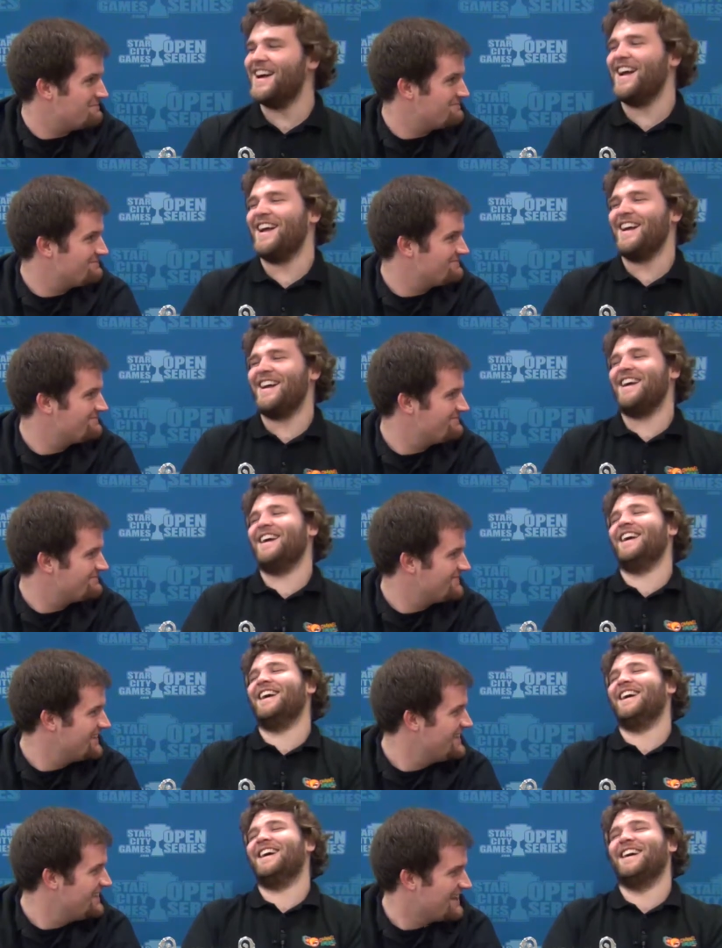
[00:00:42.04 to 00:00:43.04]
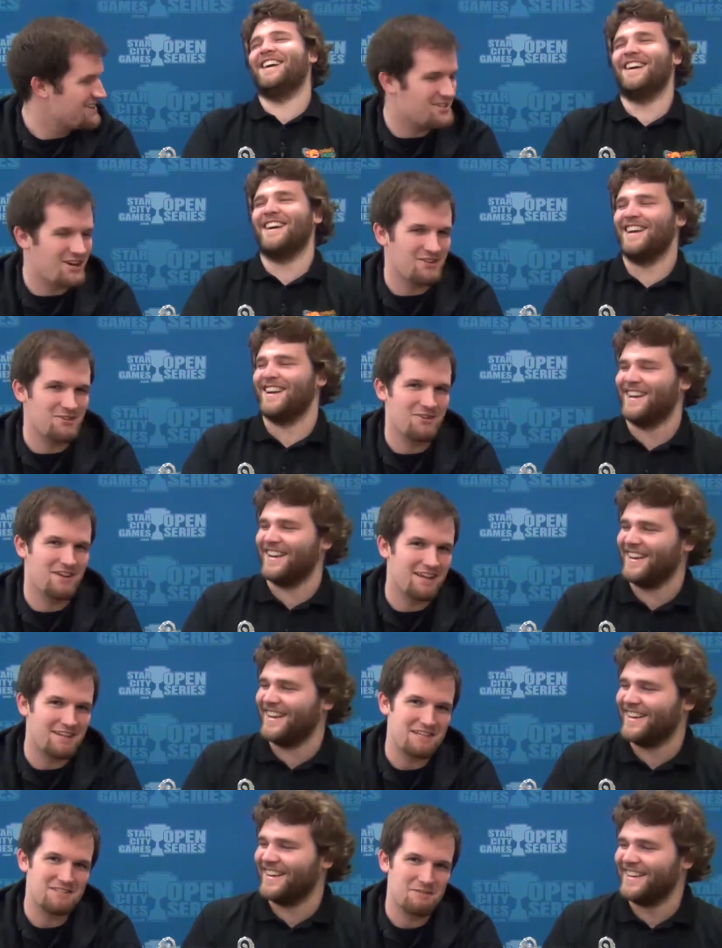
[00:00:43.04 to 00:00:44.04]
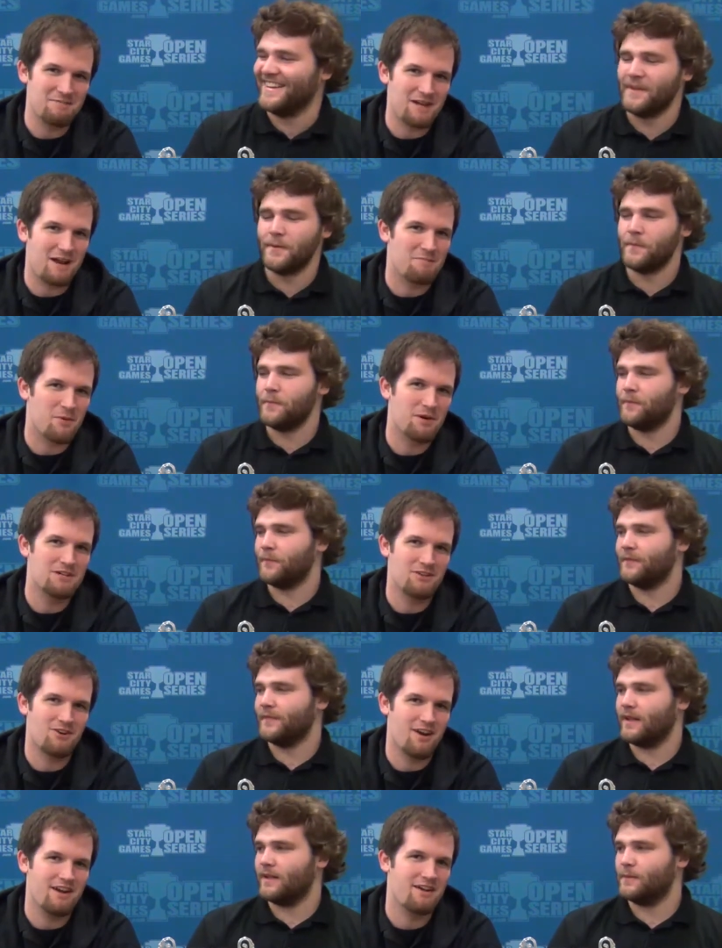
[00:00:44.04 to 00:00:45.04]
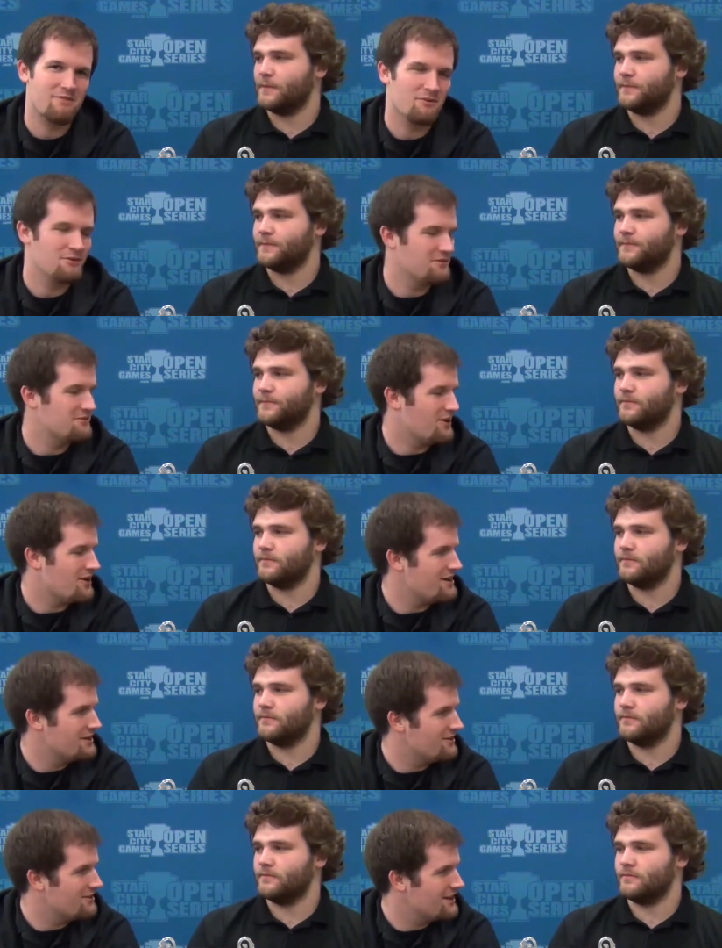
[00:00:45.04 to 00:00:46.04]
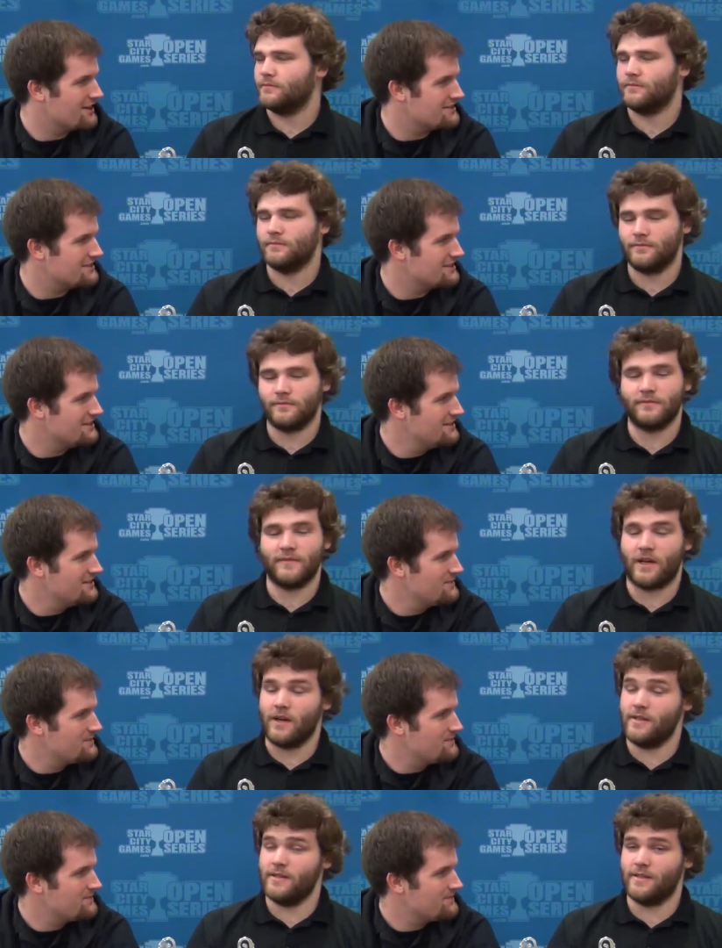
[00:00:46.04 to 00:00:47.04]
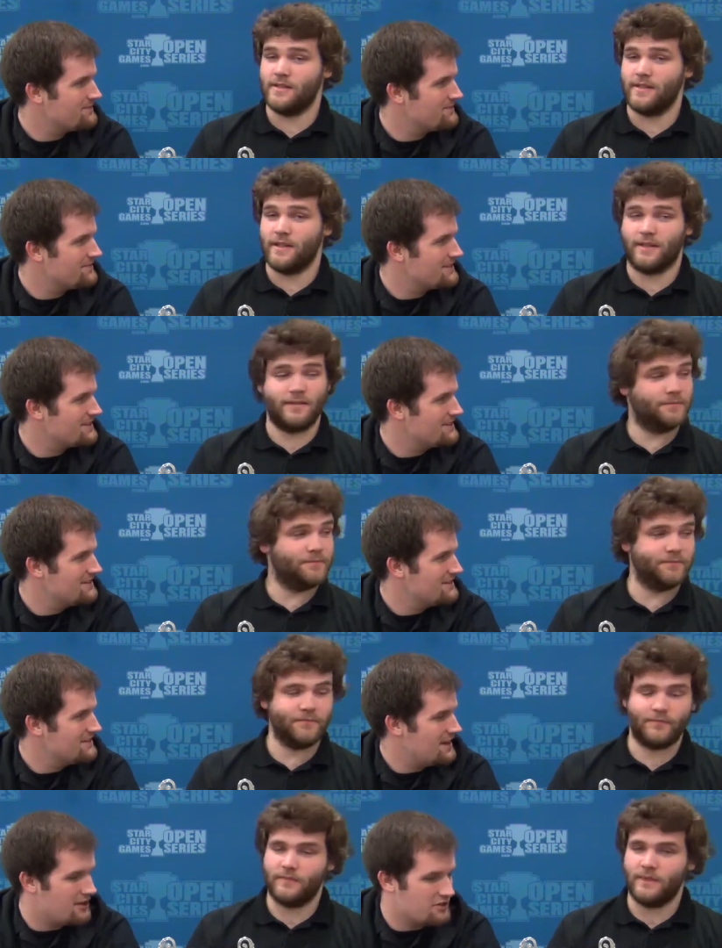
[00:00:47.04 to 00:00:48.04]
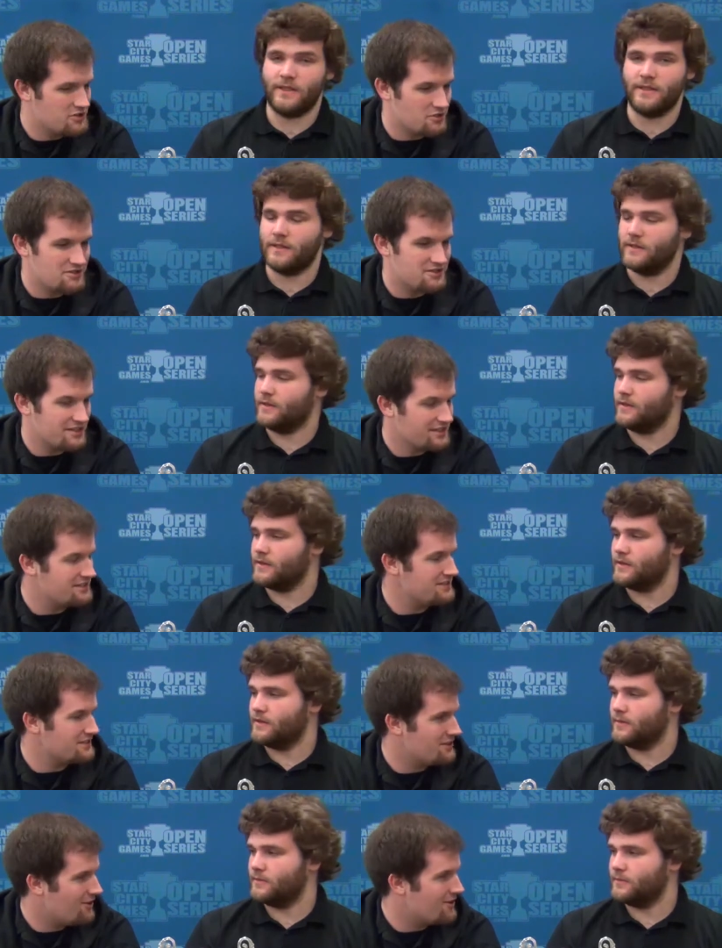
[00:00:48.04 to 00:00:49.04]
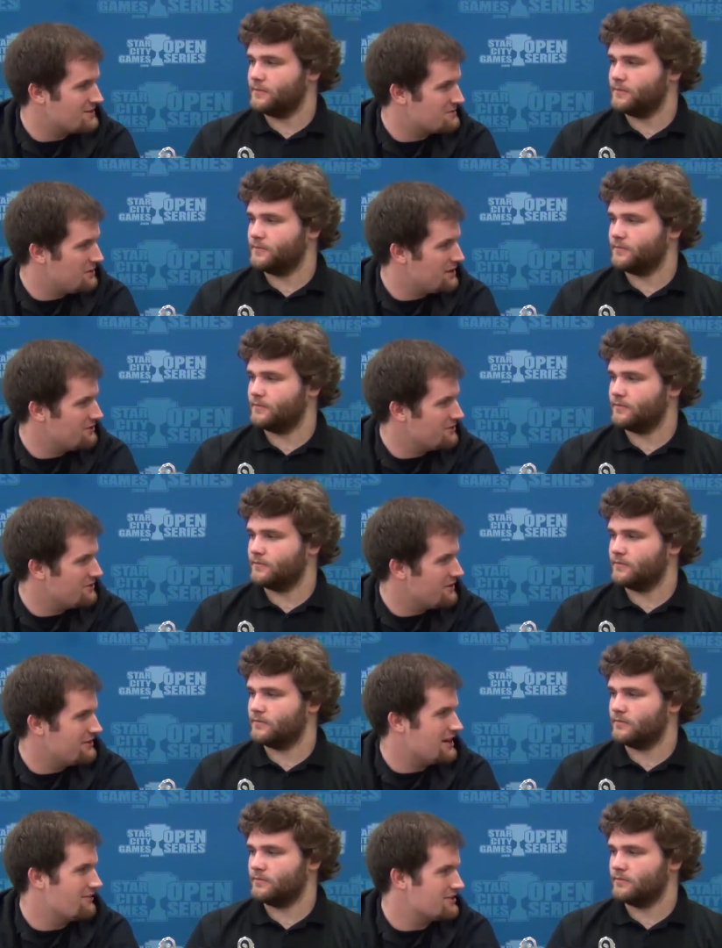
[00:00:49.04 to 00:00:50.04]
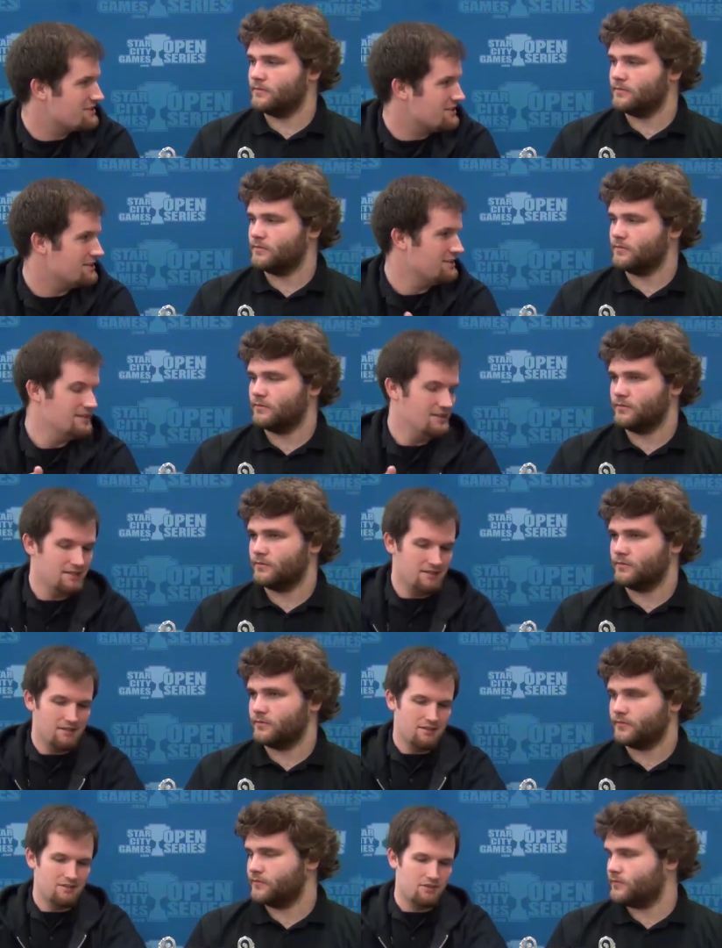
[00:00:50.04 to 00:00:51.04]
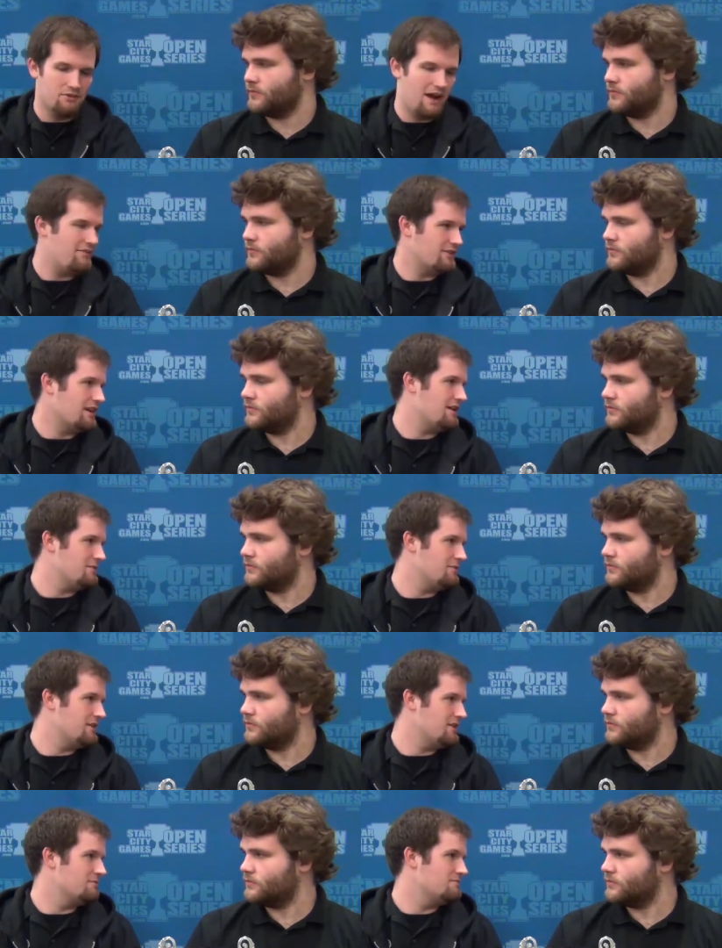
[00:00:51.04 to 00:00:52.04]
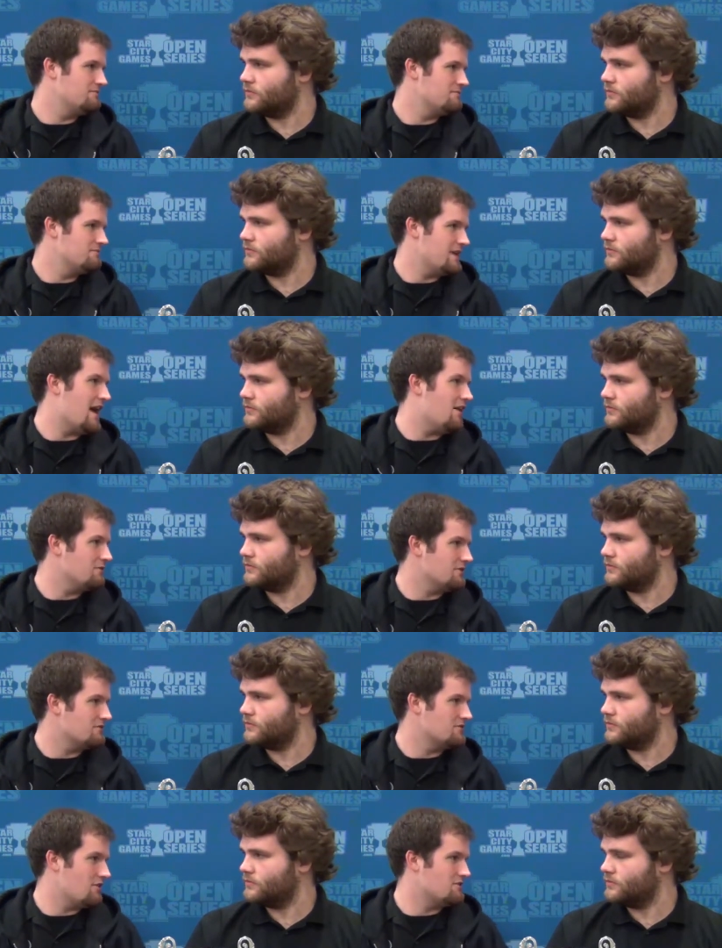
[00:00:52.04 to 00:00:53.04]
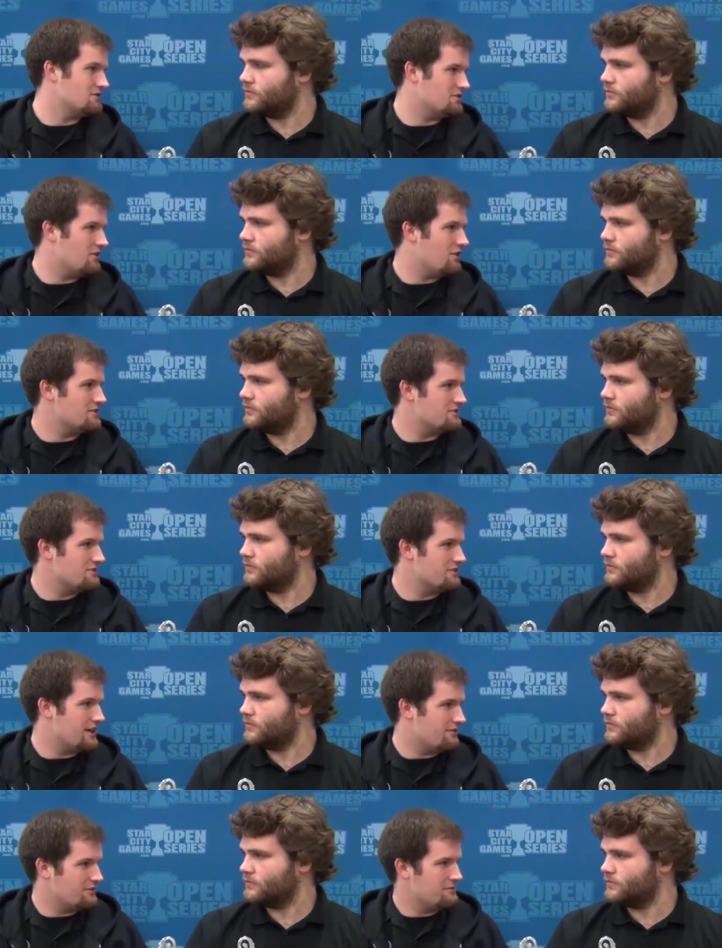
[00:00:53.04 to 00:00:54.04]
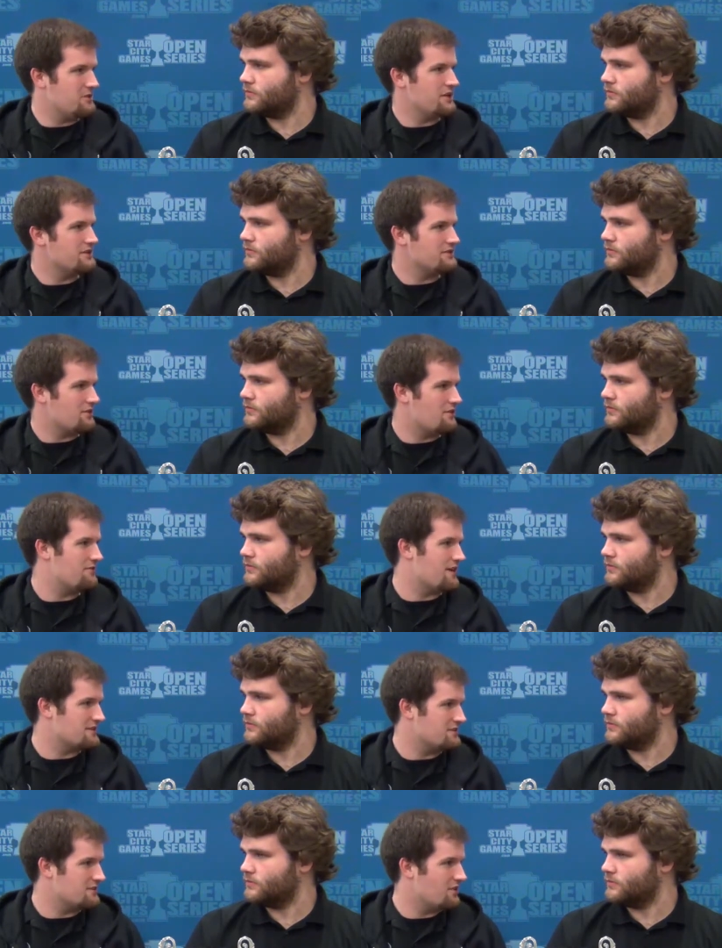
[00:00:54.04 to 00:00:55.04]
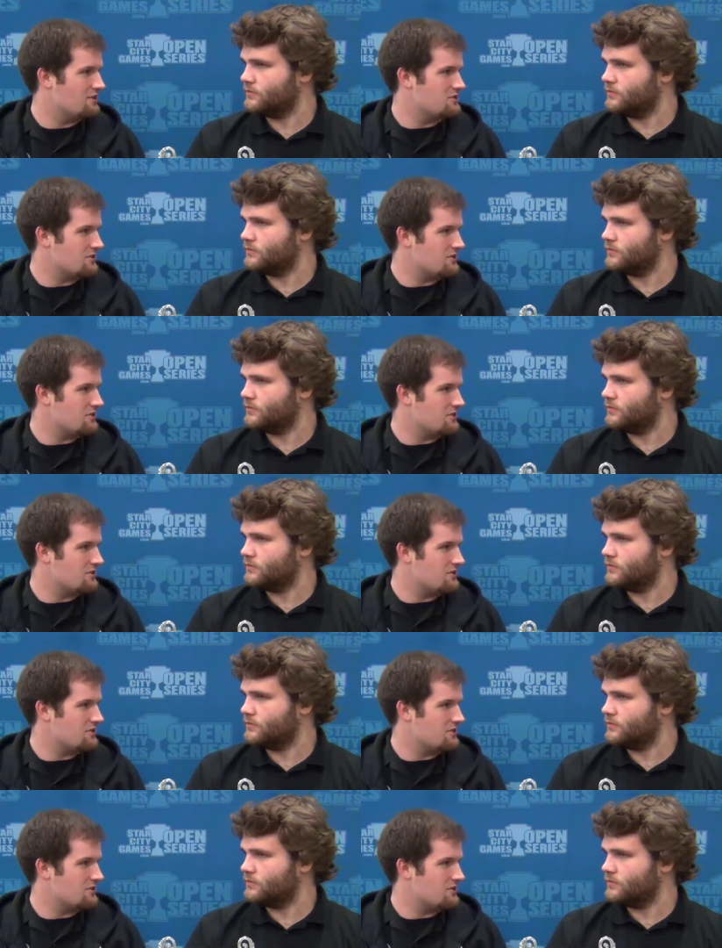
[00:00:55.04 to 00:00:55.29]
Speaker 1: I just thought I'd throw that out. That's something I'm pretty sure I never would have thought I'd hear in Legacy. Karn is sick. How did your Signets and Karns play with you? I mean, obviously, you haven't gotten to play them now. You know, Scars is gone, so you can't really play these artifacts into Karn